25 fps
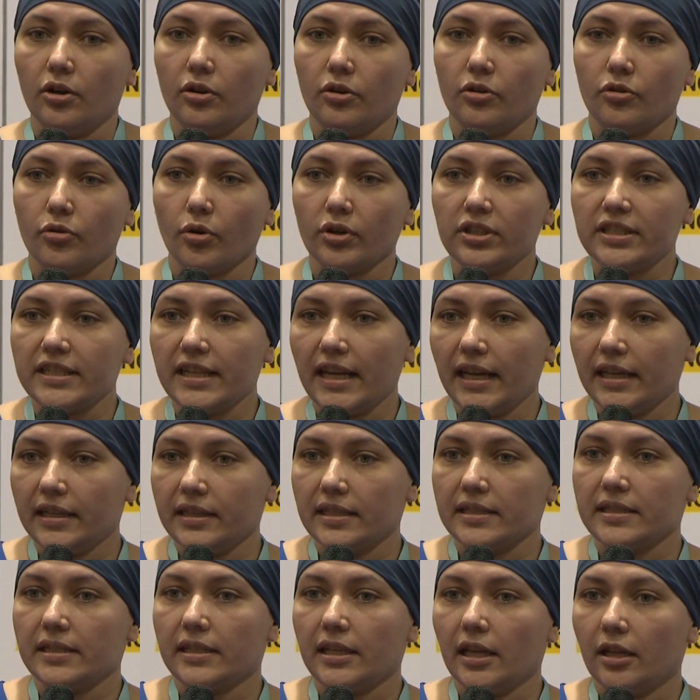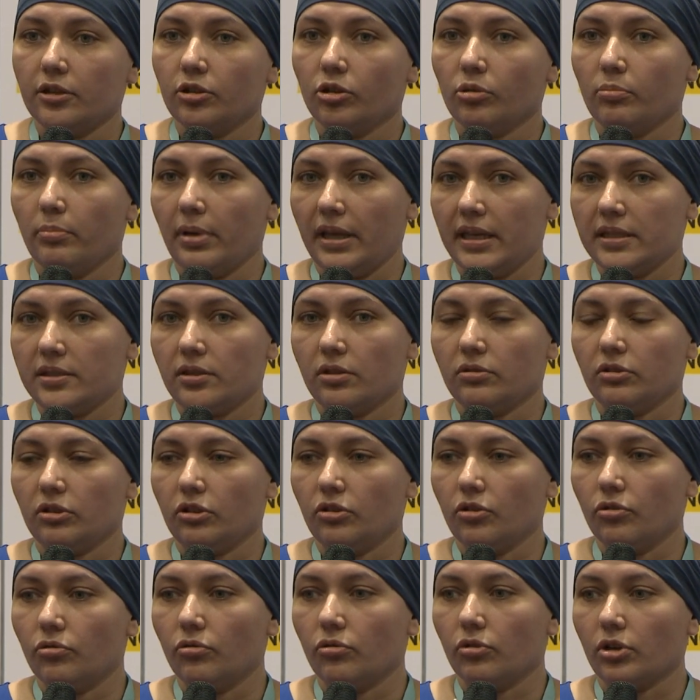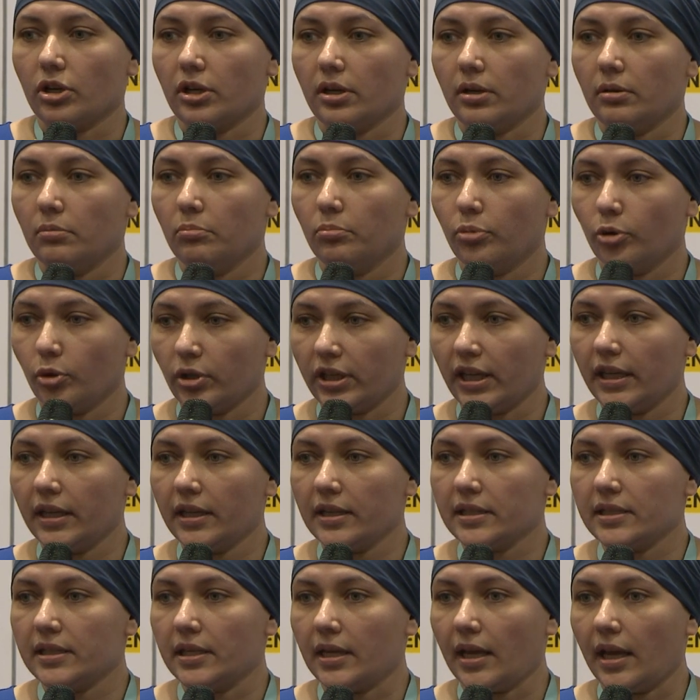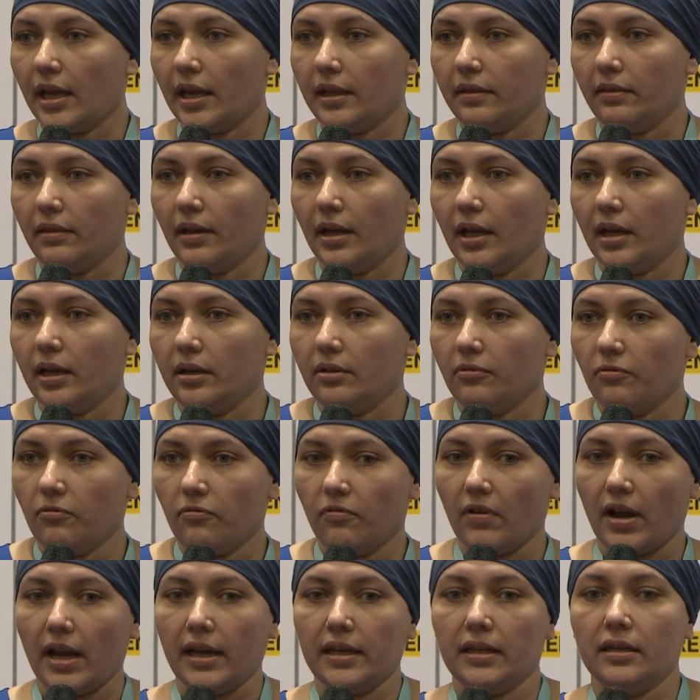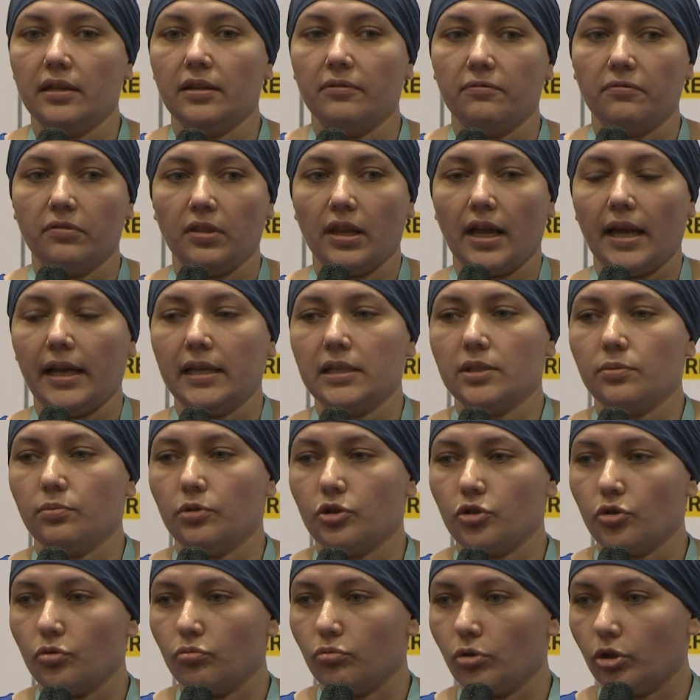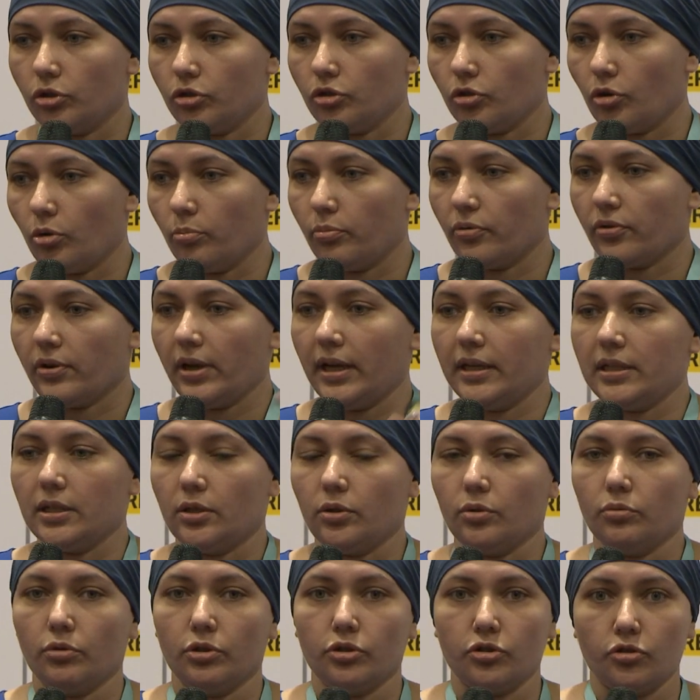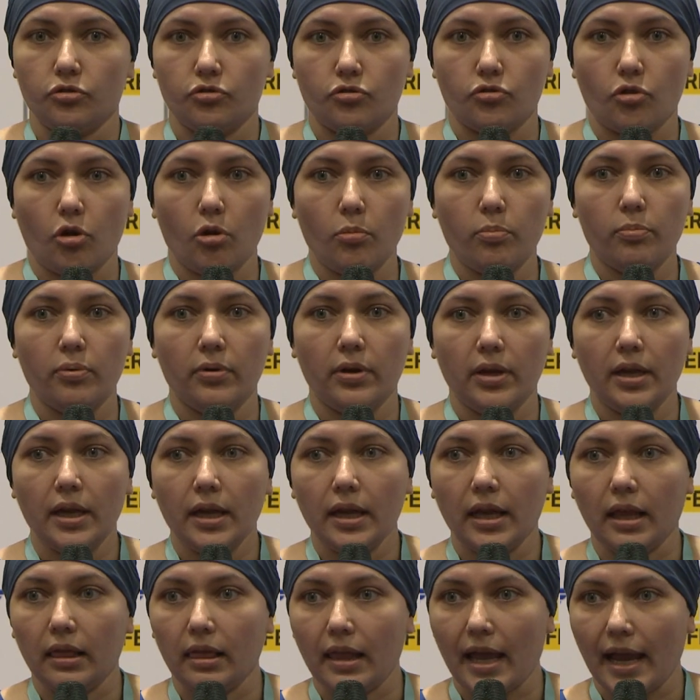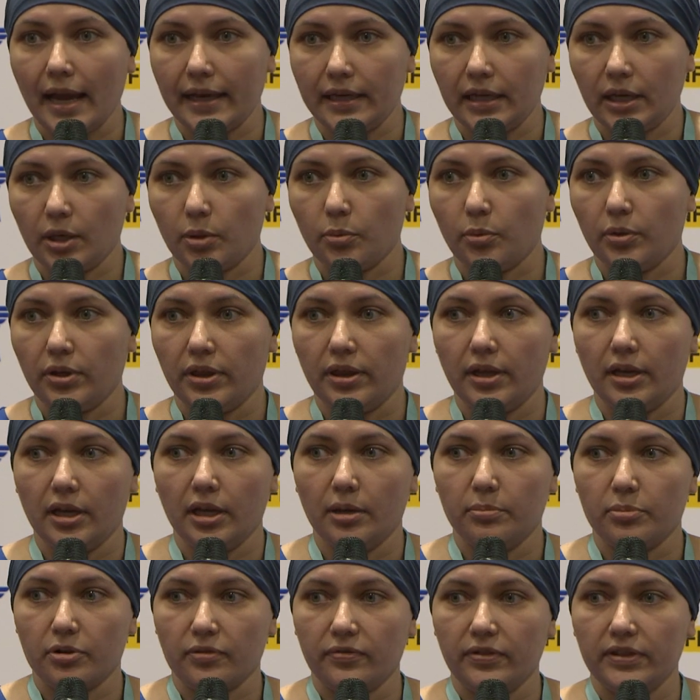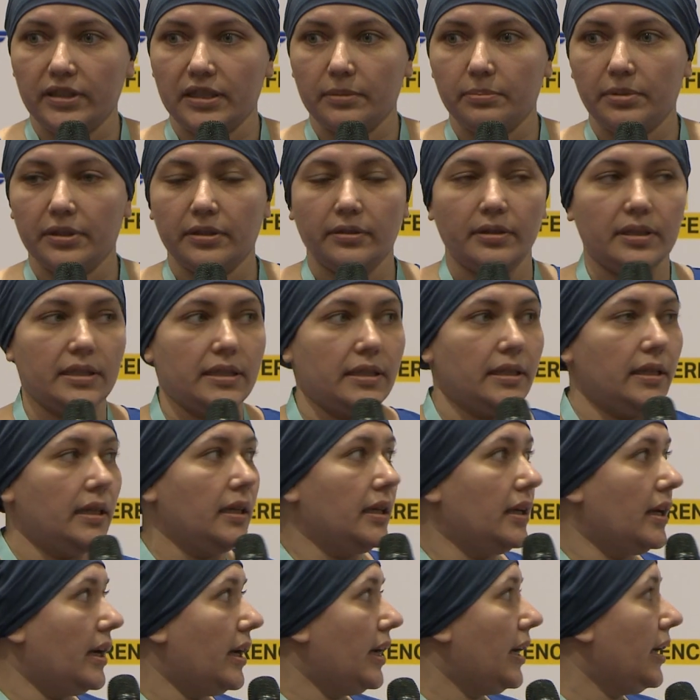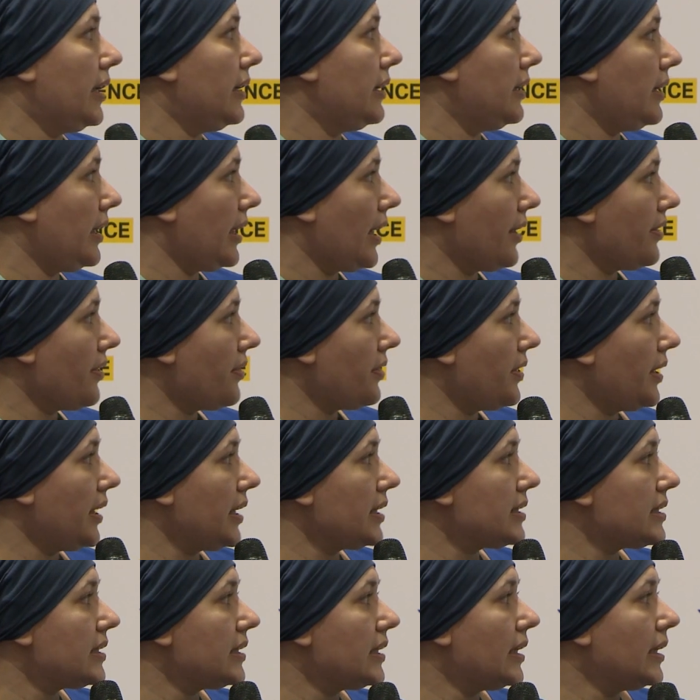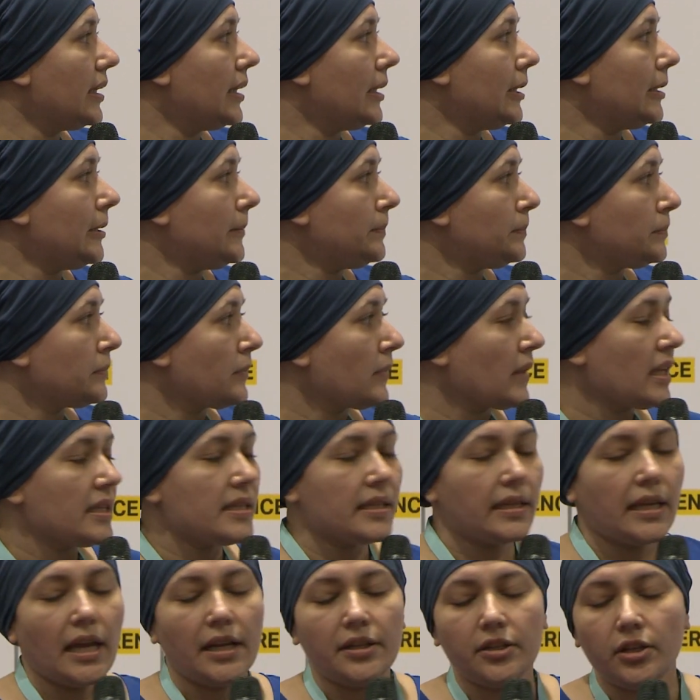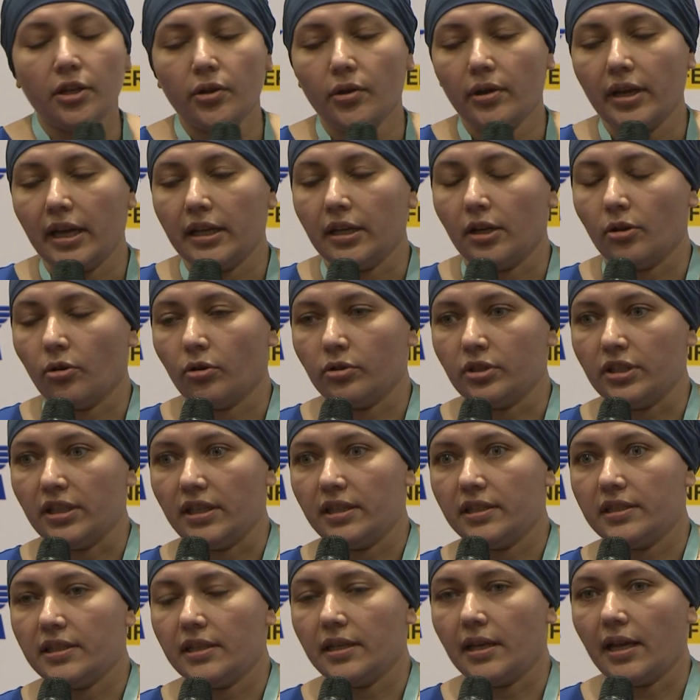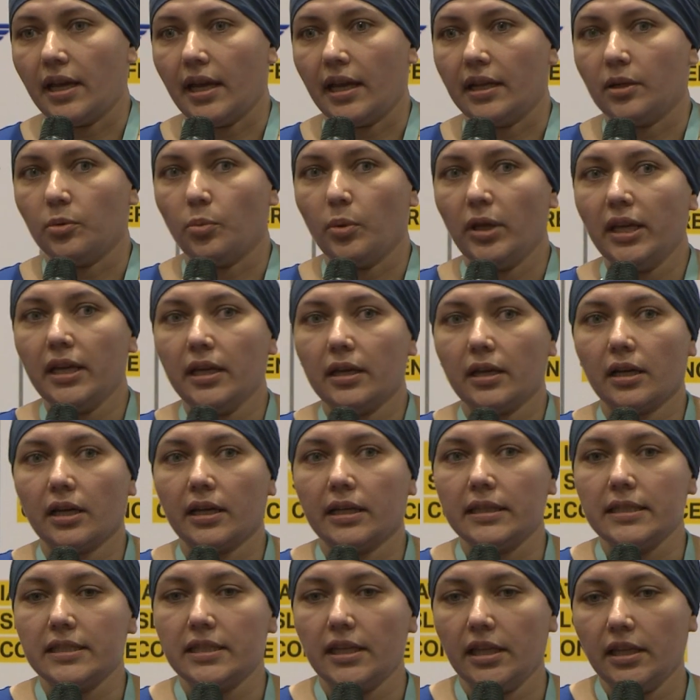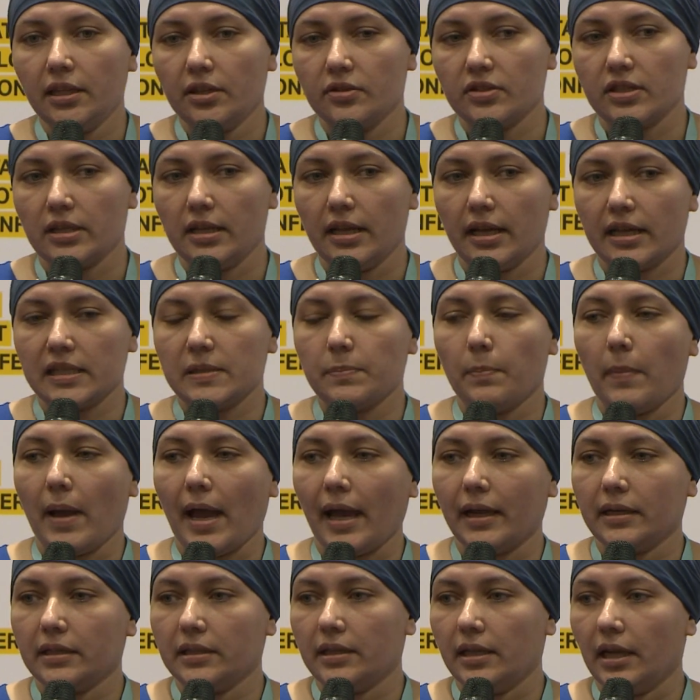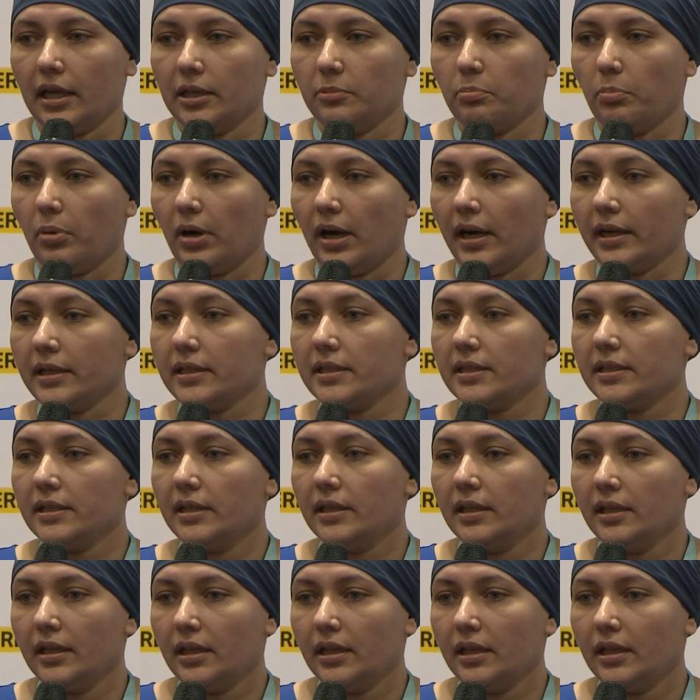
rotate the schedule based on your bookings and then find the flights which you want to operate and you want to drop, aligning with the profitability and the other things. SCED and audit, and we continuously expand that part